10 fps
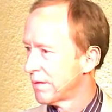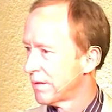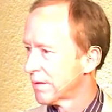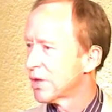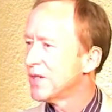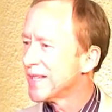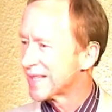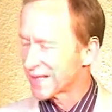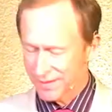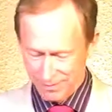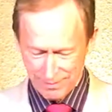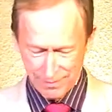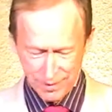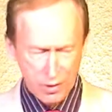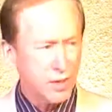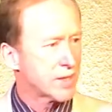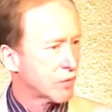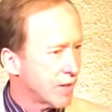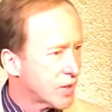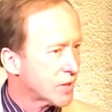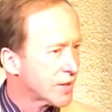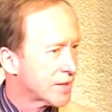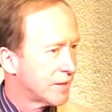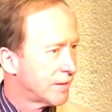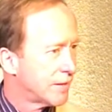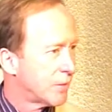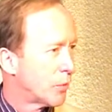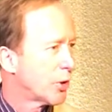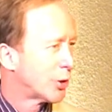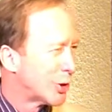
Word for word: Goodness. Goodness gracious. We're good